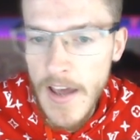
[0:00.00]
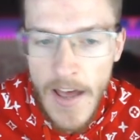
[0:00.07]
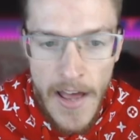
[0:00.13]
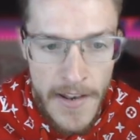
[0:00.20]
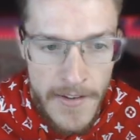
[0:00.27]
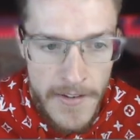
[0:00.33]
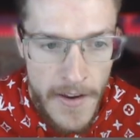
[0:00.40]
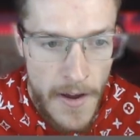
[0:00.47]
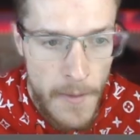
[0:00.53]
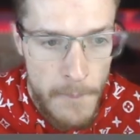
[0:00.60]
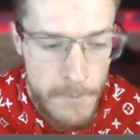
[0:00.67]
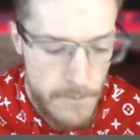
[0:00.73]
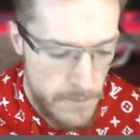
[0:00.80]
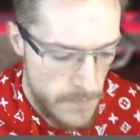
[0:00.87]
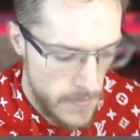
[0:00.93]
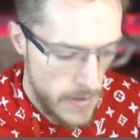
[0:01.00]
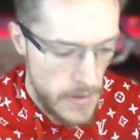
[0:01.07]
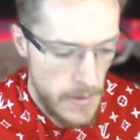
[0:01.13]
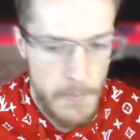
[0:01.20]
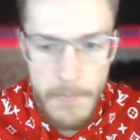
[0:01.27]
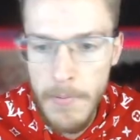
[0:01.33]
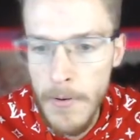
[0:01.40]
and
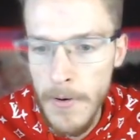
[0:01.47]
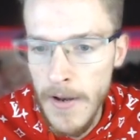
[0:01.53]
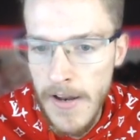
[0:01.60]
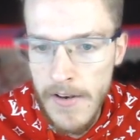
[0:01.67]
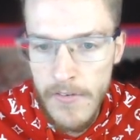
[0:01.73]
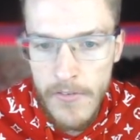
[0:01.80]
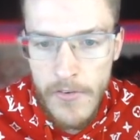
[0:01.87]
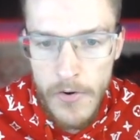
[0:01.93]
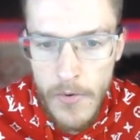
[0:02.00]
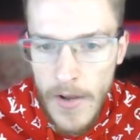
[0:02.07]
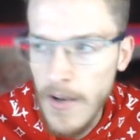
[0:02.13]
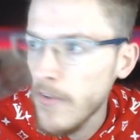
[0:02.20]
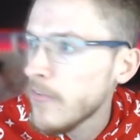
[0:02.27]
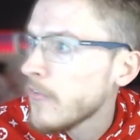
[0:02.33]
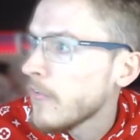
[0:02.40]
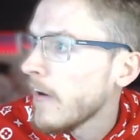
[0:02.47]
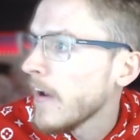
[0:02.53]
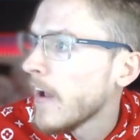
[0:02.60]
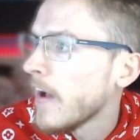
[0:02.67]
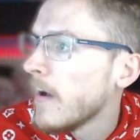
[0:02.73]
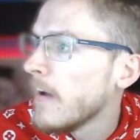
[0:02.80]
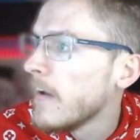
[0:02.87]
put it into
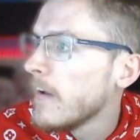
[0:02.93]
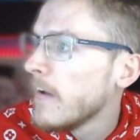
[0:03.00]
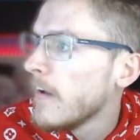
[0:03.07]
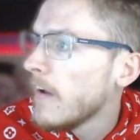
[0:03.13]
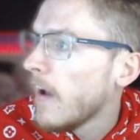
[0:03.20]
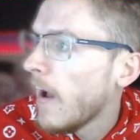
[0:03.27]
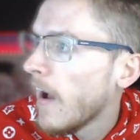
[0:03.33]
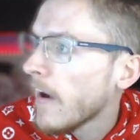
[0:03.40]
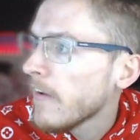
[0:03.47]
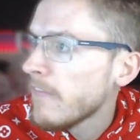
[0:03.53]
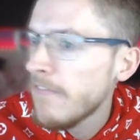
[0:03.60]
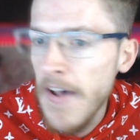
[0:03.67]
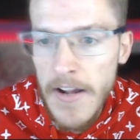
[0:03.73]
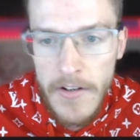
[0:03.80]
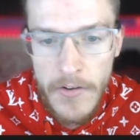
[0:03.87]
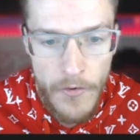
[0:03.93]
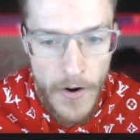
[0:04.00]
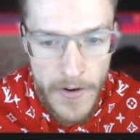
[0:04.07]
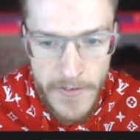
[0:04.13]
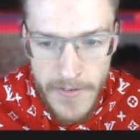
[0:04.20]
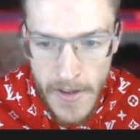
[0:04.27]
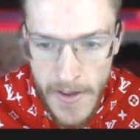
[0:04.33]
Illustrator, I could
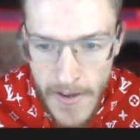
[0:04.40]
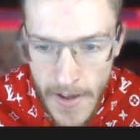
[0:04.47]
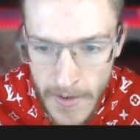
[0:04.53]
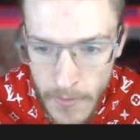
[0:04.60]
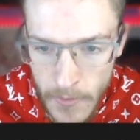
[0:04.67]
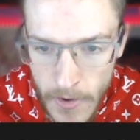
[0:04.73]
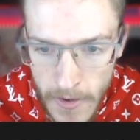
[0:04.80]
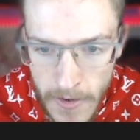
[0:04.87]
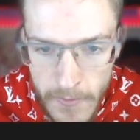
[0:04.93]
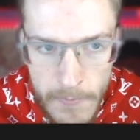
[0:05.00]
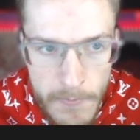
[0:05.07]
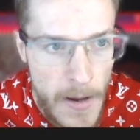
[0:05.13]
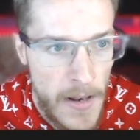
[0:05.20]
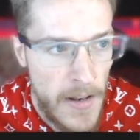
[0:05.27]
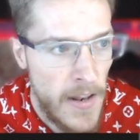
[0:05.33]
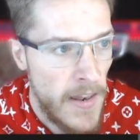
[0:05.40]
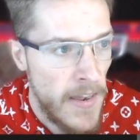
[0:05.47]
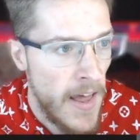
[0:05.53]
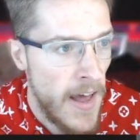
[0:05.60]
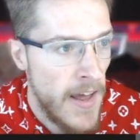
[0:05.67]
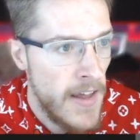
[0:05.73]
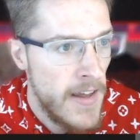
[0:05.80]
vectorize it, and it would look even better like
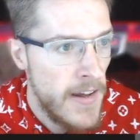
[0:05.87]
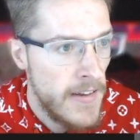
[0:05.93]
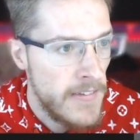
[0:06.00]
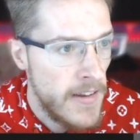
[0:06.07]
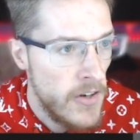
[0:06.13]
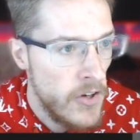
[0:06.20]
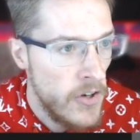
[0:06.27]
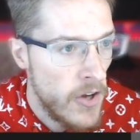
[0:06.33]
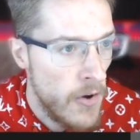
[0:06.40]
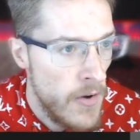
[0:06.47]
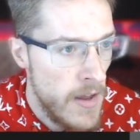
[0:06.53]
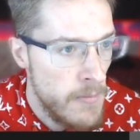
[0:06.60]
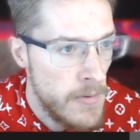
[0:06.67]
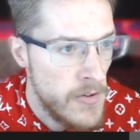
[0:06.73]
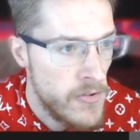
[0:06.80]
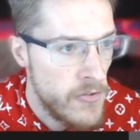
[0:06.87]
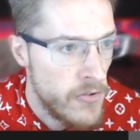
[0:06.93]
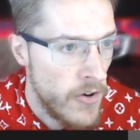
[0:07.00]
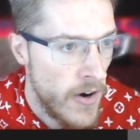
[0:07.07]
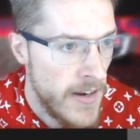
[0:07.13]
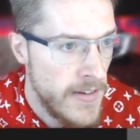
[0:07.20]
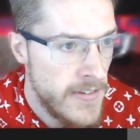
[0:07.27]
that. Then you can go image
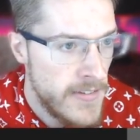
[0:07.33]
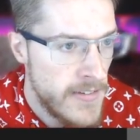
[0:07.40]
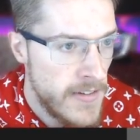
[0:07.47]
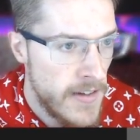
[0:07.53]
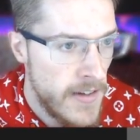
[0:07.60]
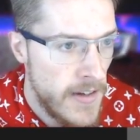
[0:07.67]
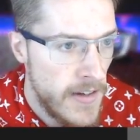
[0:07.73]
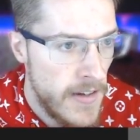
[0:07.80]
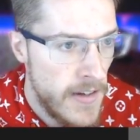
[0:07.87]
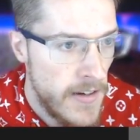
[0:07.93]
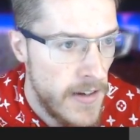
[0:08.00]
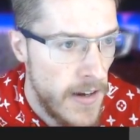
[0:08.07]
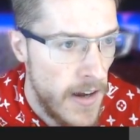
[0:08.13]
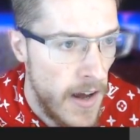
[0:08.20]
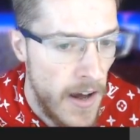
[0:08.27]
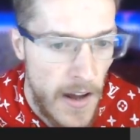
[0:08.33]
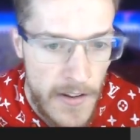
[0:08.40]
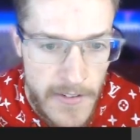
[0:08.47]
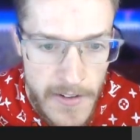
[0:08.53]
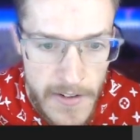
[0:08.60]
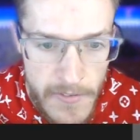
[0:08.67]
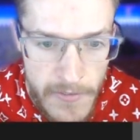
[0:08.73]
trace,
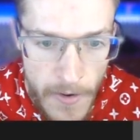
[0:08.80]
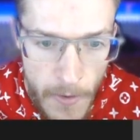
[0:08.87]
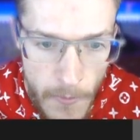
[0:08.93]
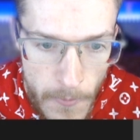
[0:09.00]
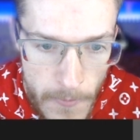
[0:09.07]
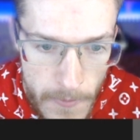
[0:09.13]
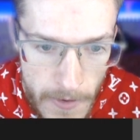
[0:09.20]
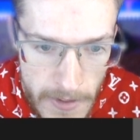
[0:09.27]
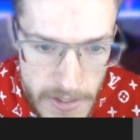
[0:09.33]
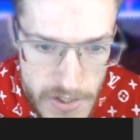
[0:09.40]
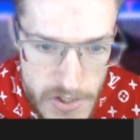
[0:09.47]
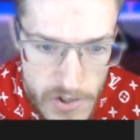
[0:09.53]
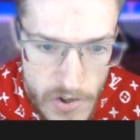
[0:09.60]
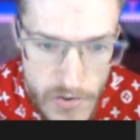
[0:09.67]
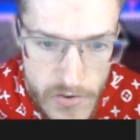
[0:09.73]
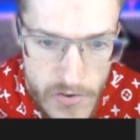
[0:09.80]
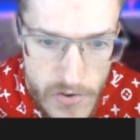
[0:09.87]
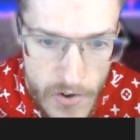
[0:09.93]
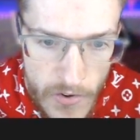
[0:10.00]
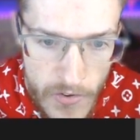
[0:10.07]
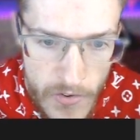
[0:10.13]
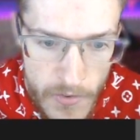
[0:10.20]
default. It should
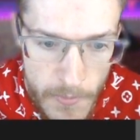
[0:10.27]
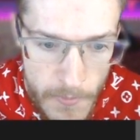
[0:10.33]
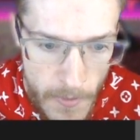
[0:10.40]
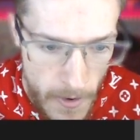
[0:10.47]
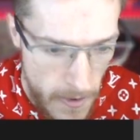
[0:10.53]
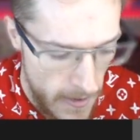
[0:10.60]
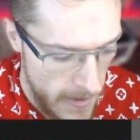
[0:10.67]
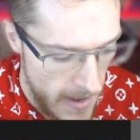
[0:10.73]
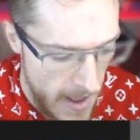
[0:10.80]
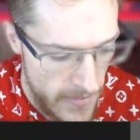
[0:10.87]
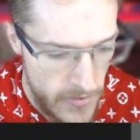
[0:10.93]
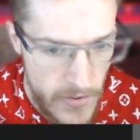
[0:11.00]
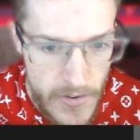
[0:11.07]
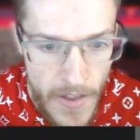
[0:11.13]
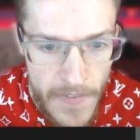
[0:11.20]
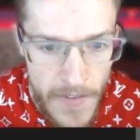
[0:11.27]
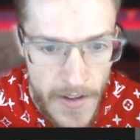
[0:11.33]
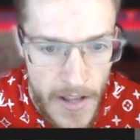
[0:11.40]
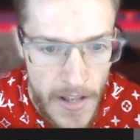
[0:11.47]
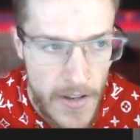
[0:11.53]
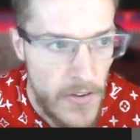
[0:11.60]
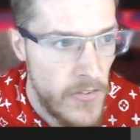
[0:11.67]
just... Oh, it hasn't done the
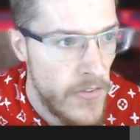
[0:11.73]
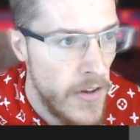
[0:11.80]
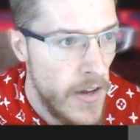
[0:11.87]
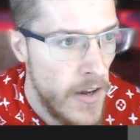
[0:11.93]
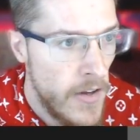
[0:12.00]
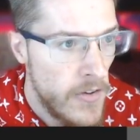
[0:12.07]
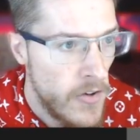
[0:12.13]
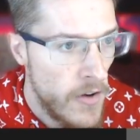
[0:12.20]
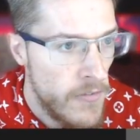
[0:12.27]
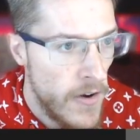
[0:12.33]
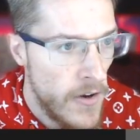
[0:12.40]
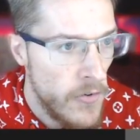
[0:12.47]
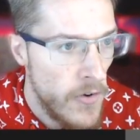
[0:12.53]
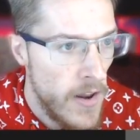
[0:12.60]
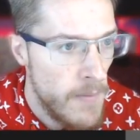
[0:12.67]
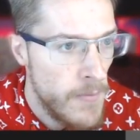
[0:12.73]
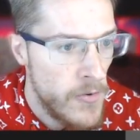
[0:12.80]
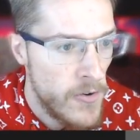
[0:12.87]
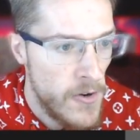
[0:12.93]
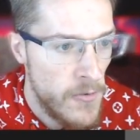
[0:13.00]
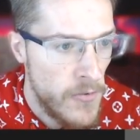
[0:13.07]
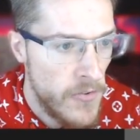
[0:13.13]
colours. So if I do an
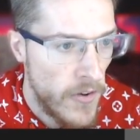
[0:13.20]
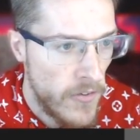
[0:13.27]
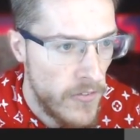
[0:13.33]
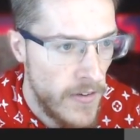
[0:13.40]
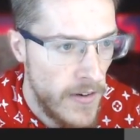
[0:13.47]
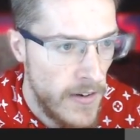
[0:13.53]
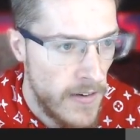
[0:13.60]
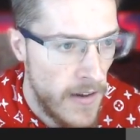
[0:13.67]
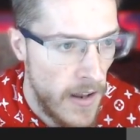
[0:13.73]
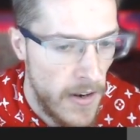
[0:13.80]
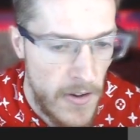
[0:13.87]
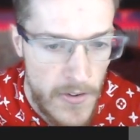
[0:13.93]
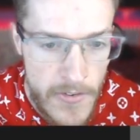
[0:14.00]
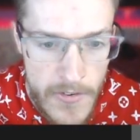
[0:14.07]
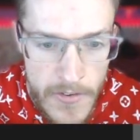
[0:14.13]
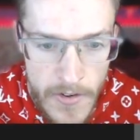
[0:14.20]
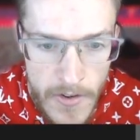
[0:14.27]
image trace of 16 colours,